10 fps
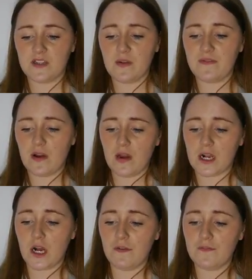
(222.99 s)
as we felt
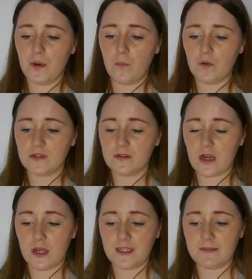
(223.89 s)
like our film wasn't
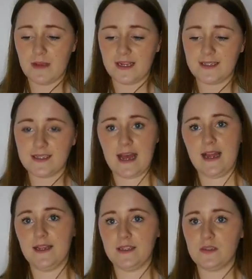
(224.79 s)
going to make
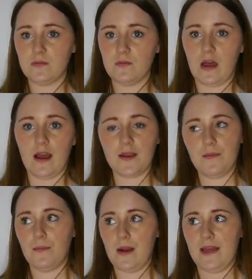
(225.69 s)
sense, like
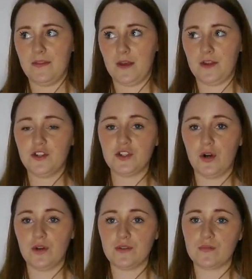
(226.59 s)
where the
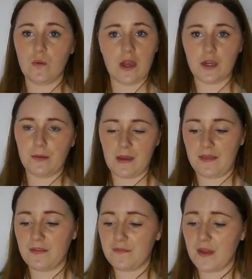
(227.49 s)
shots weren't going to be
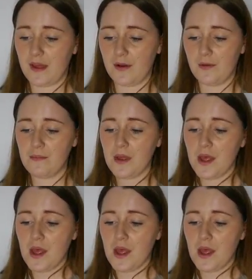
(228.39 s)
in the film,